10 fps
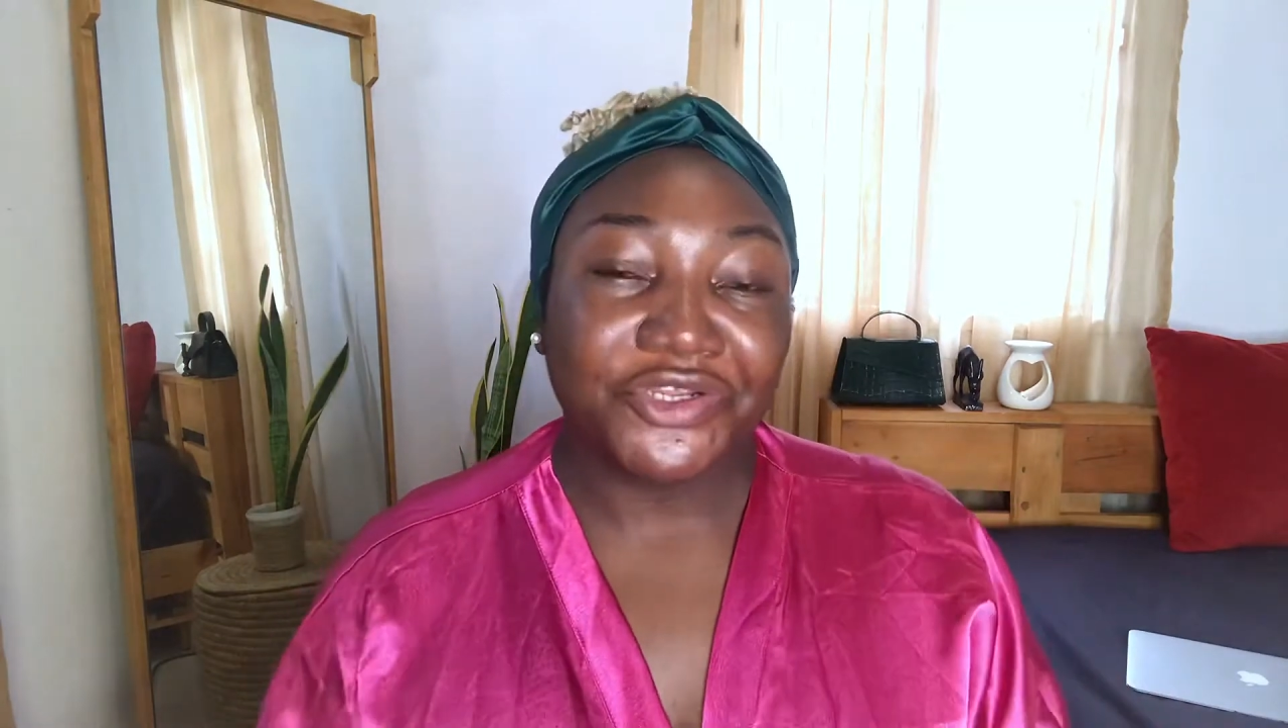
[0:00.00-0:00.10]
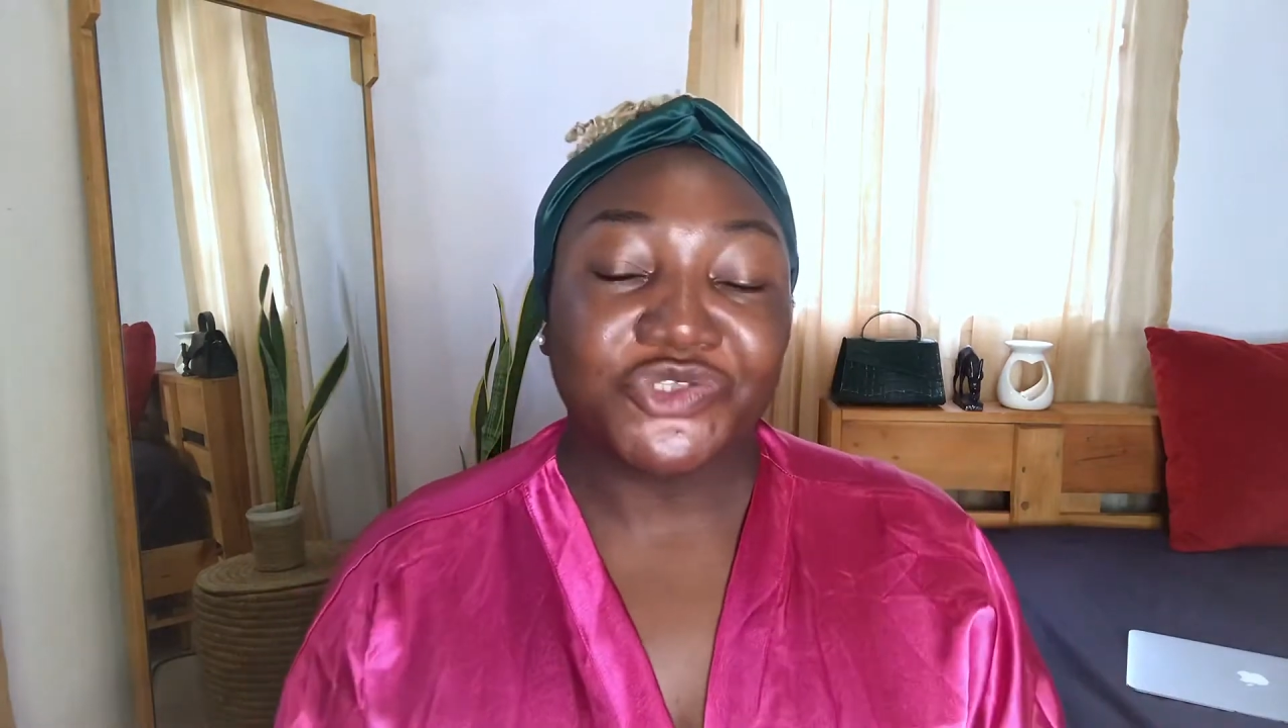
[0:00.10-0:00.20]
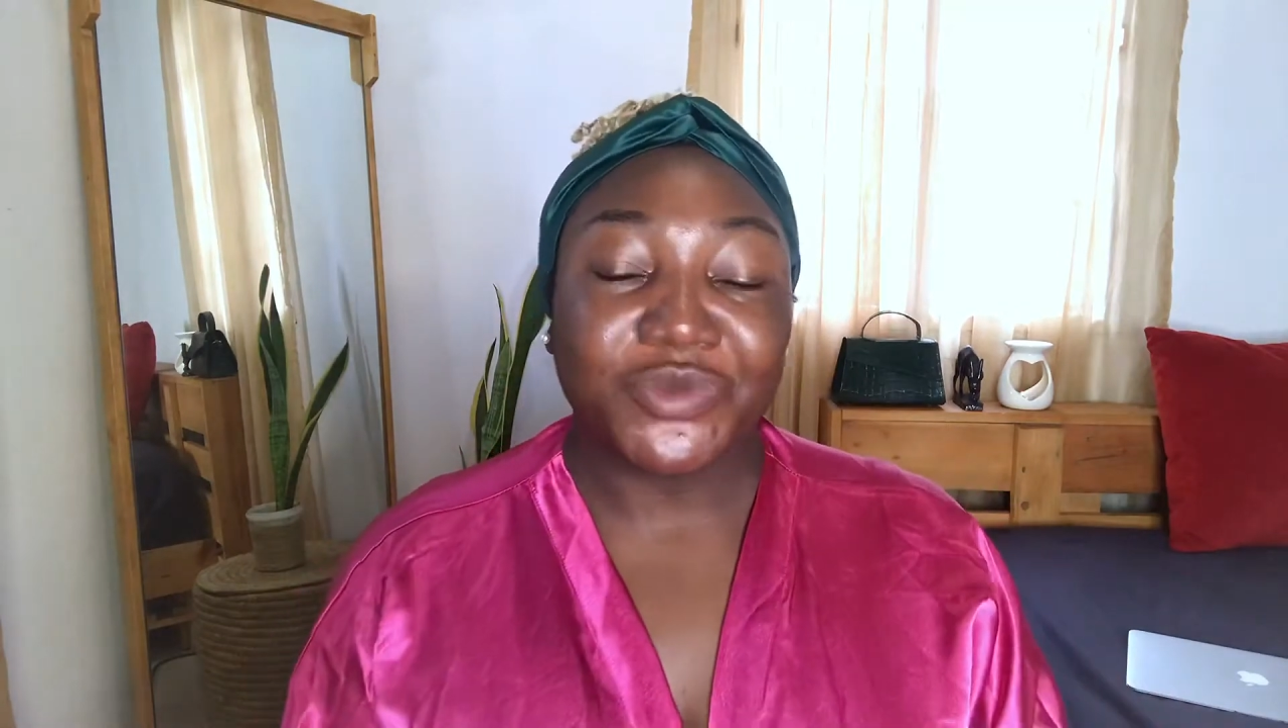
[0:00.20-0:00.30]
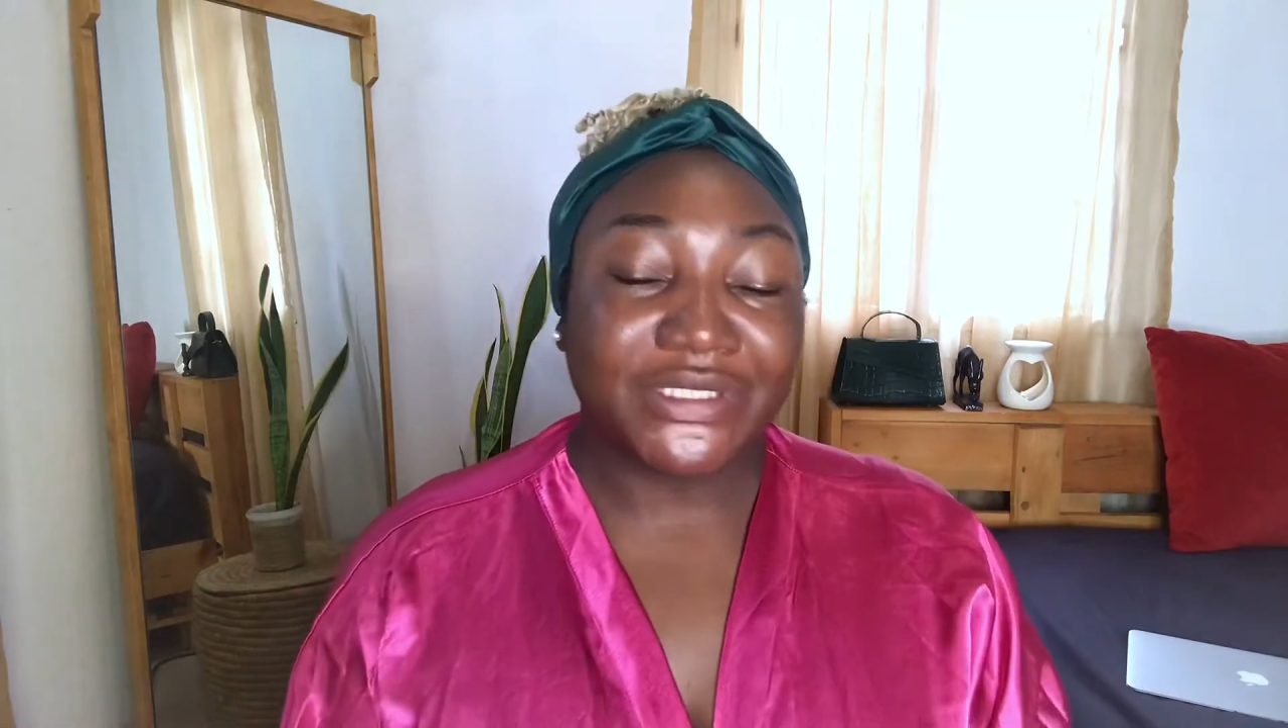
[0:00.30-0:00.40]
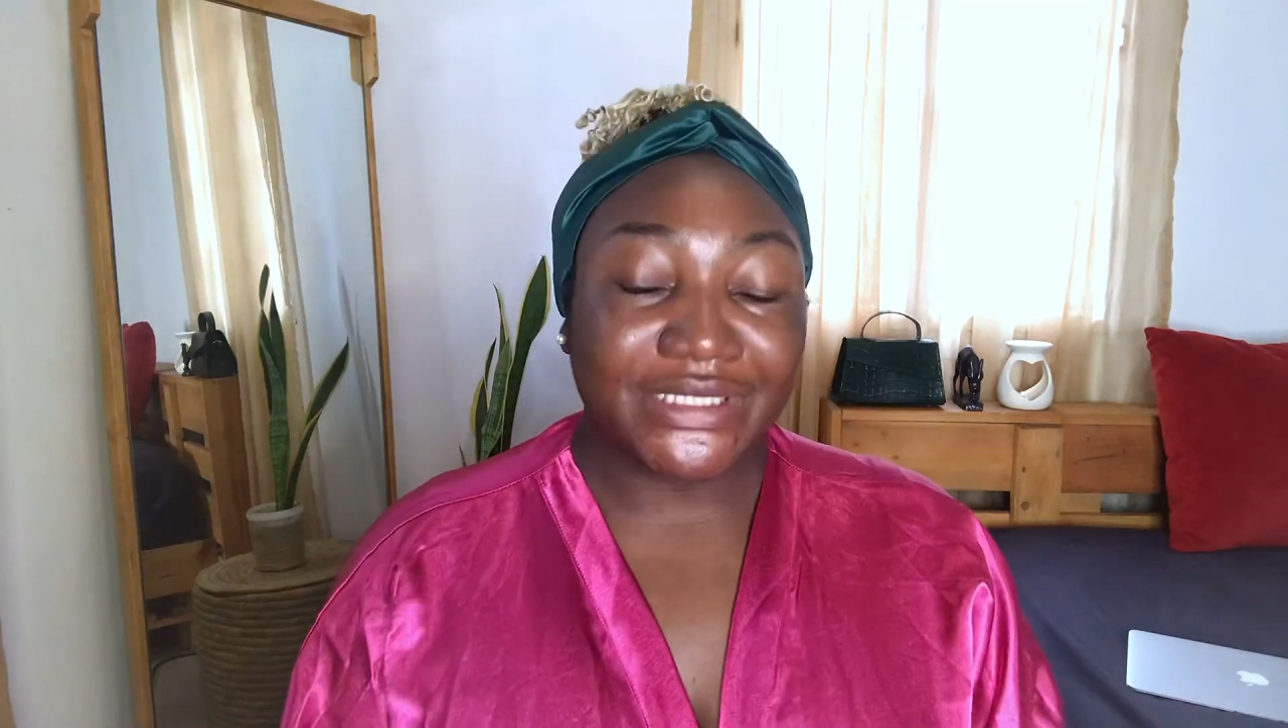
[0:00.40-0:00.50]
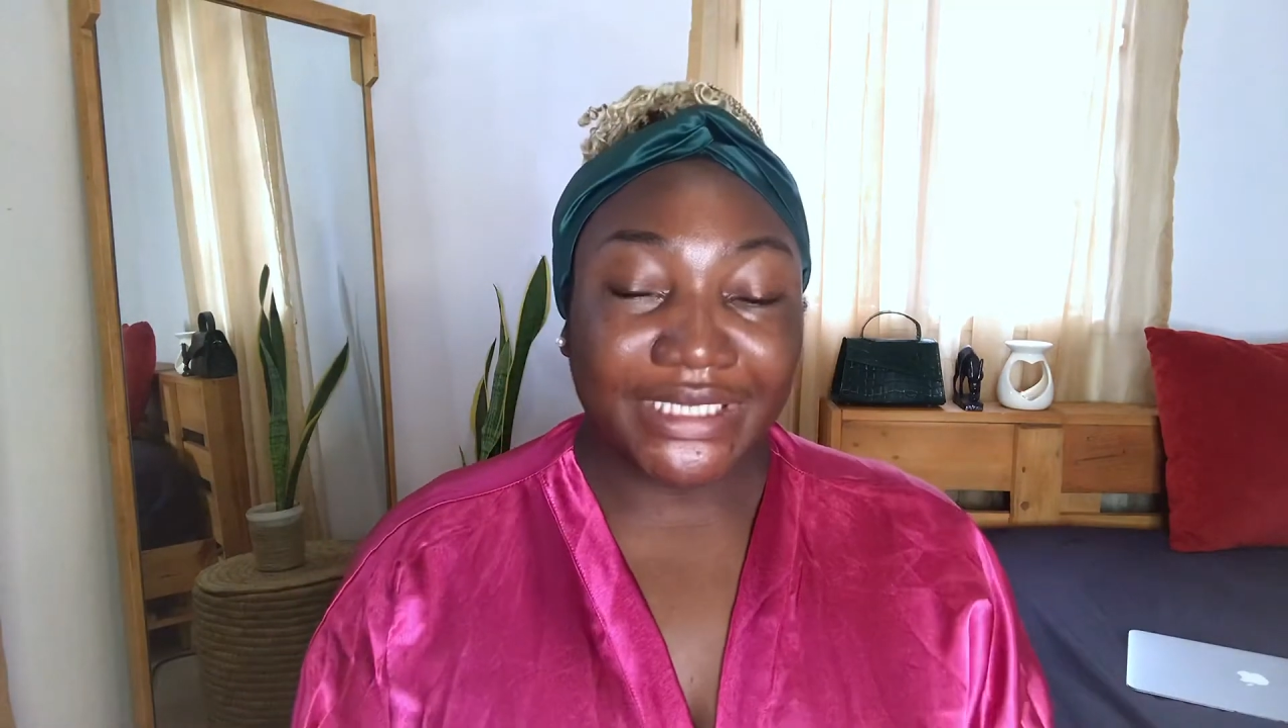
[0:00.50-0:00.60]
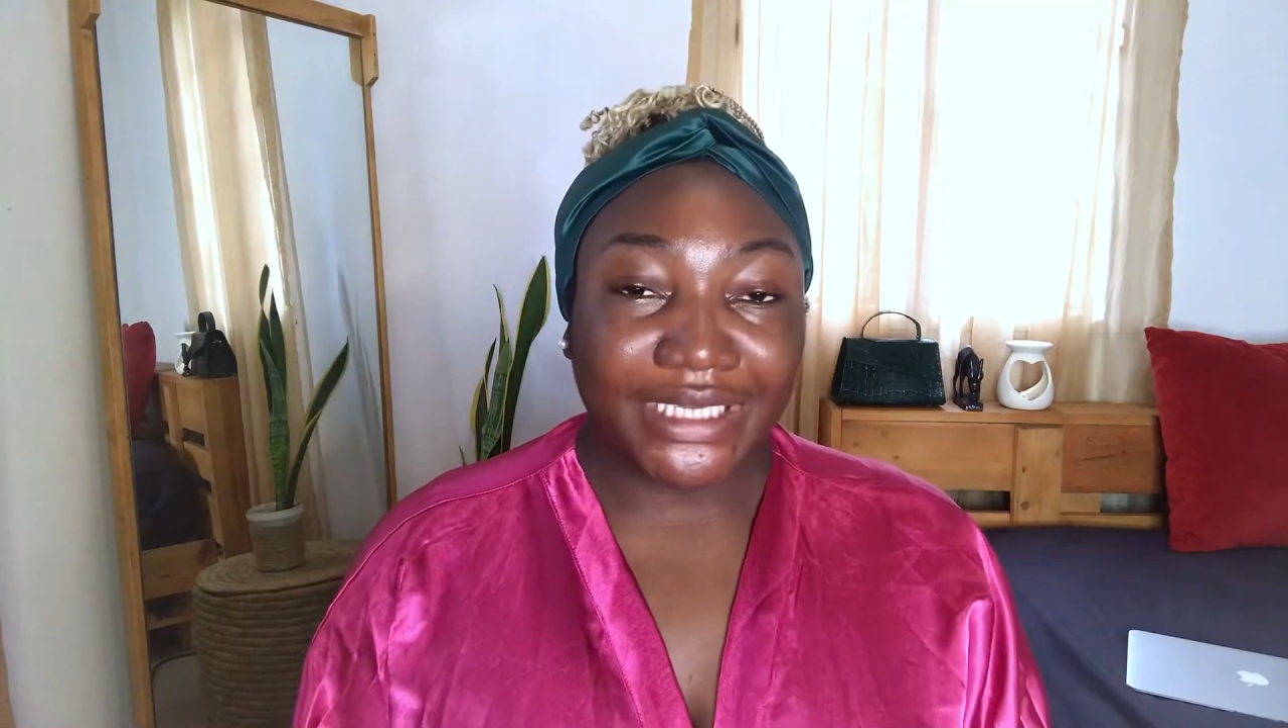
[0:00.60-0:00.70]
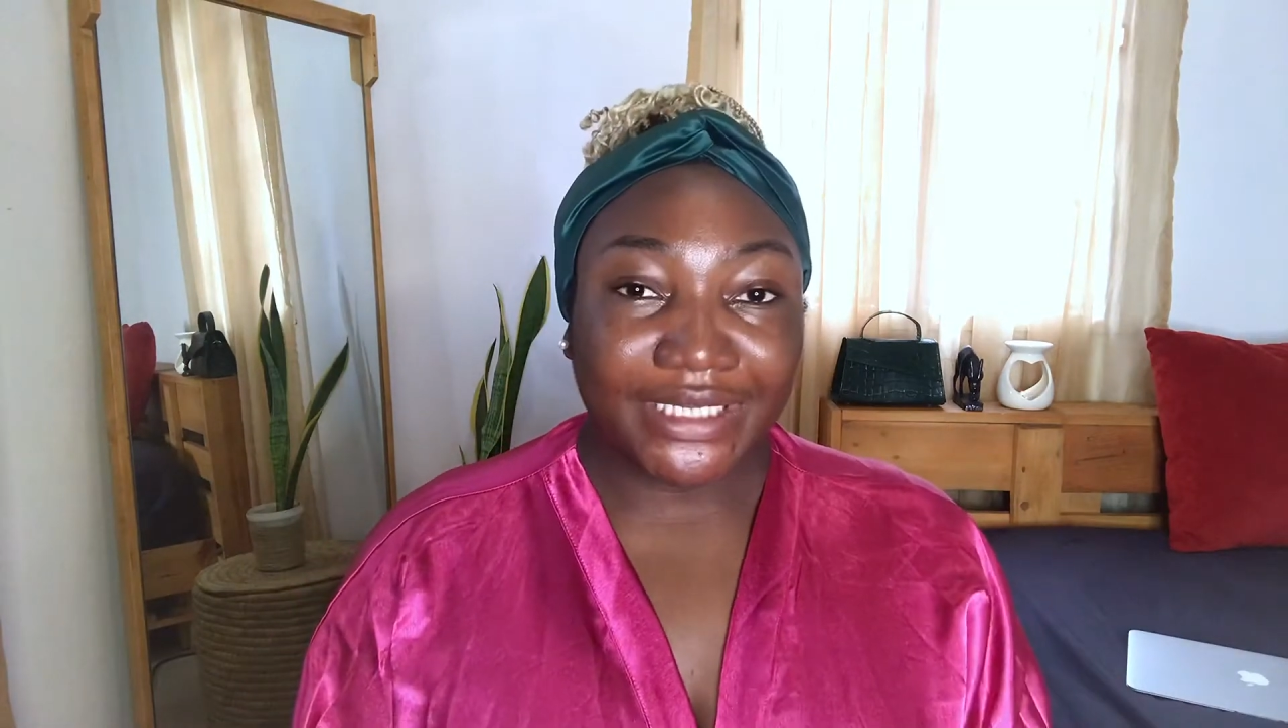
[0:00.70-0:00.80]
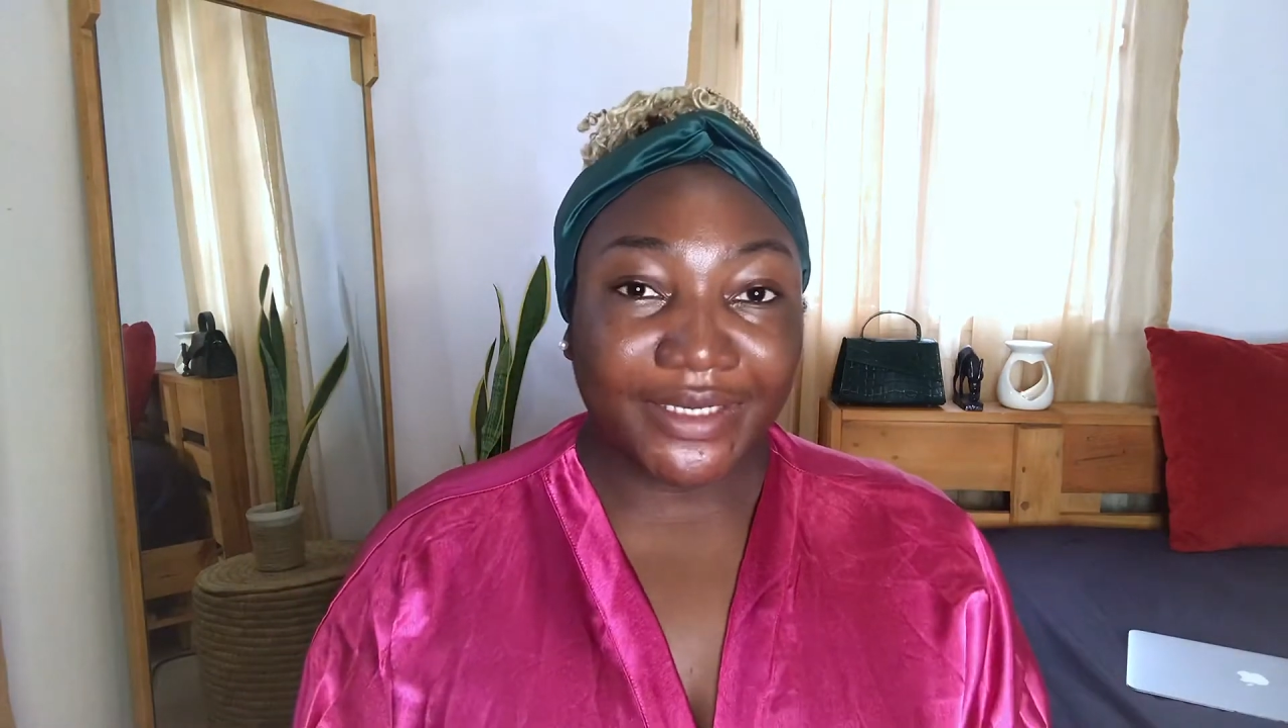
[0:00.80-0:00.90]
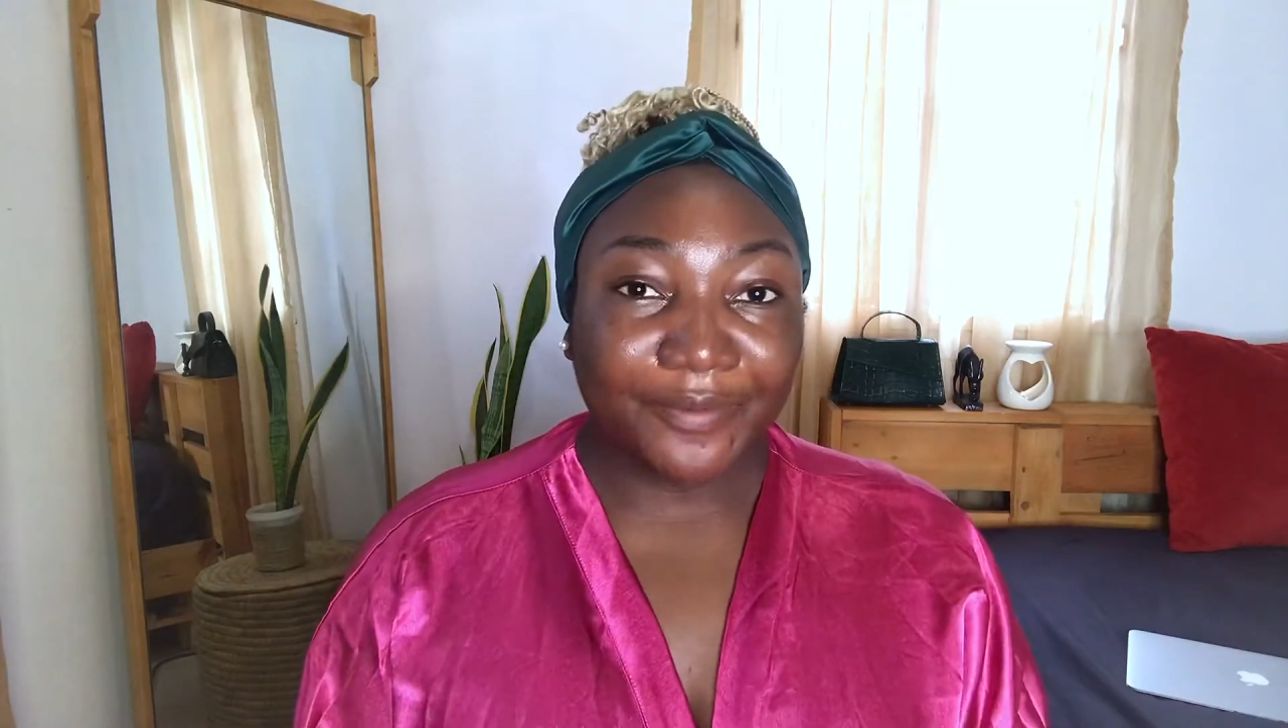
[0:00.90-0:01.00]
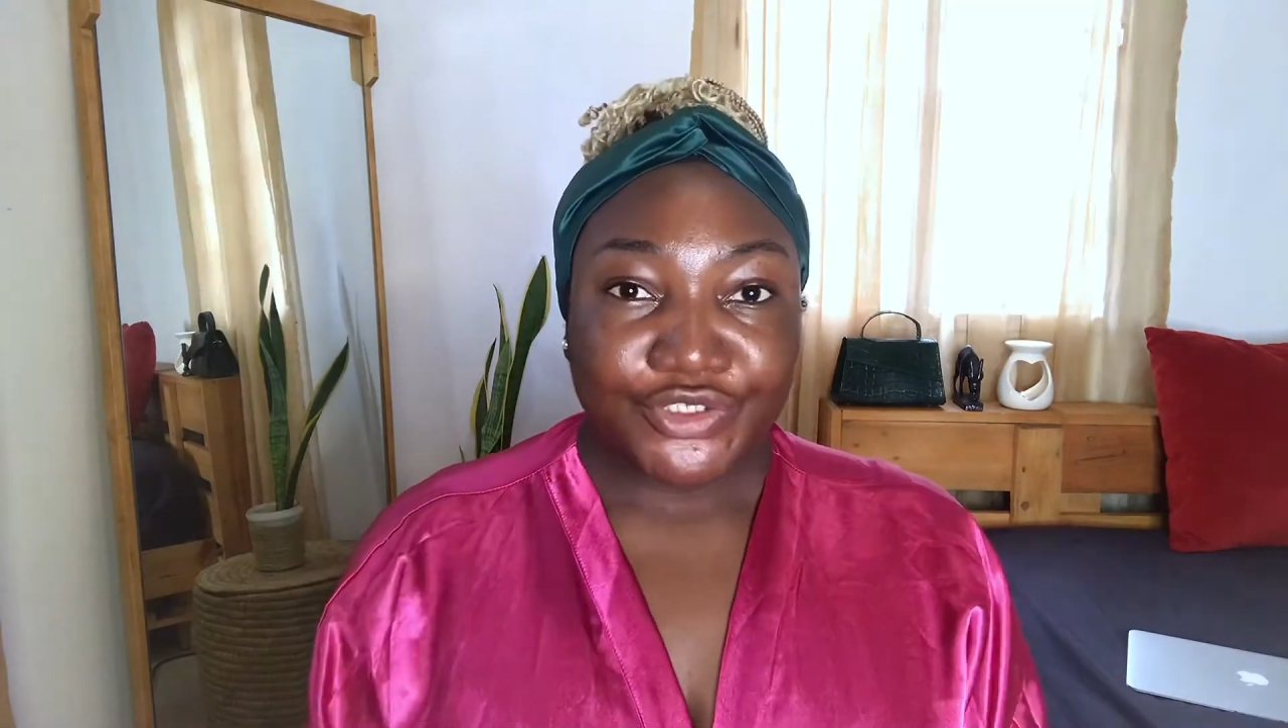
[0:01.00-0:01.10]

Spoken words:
us once again.